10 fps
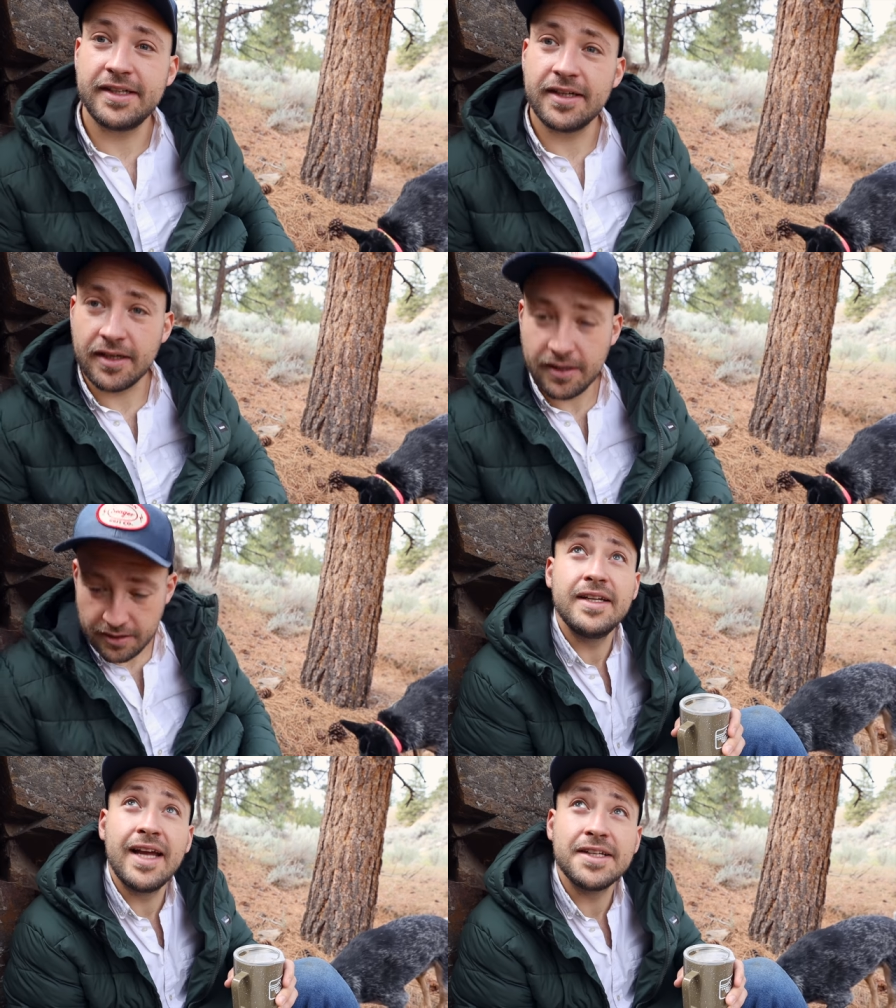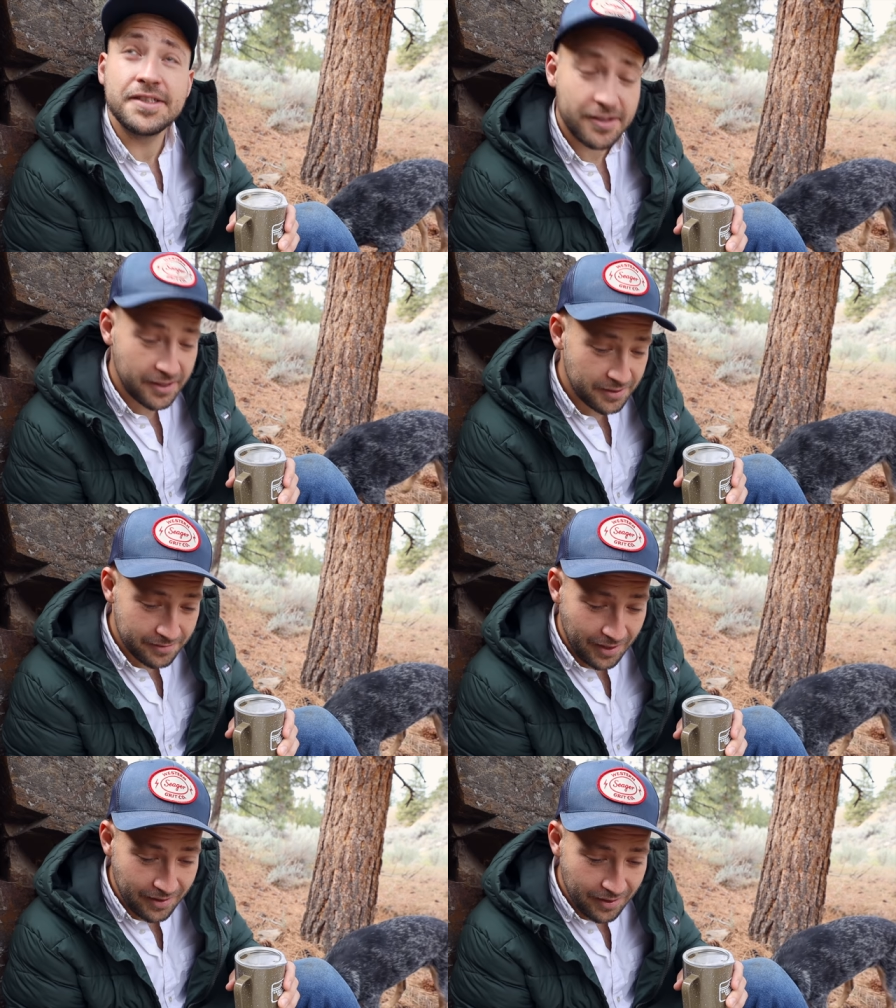here? Yet yeah, starting to
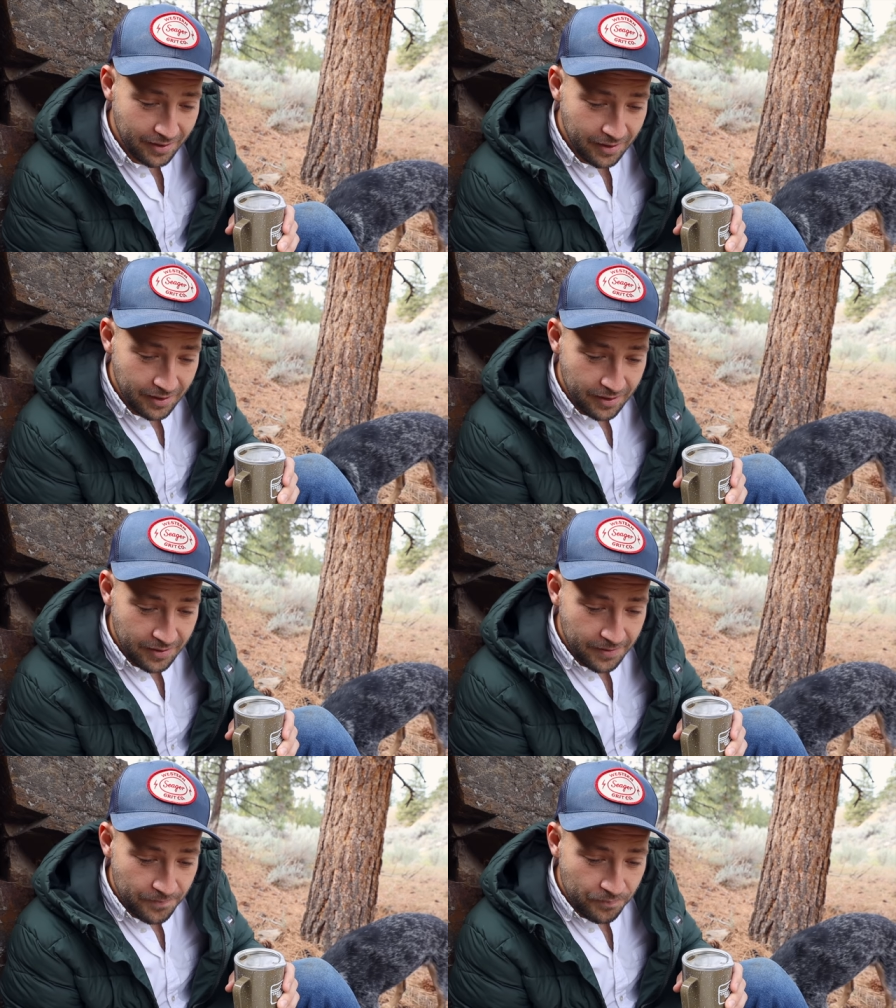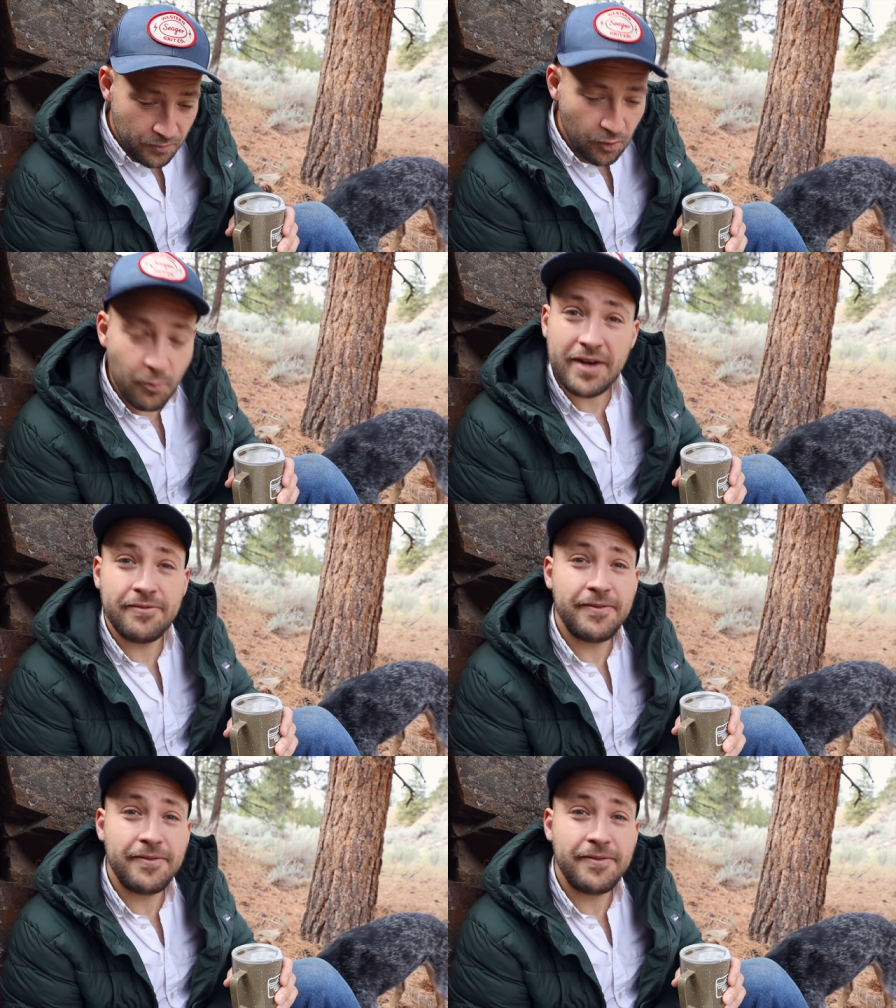rain. Win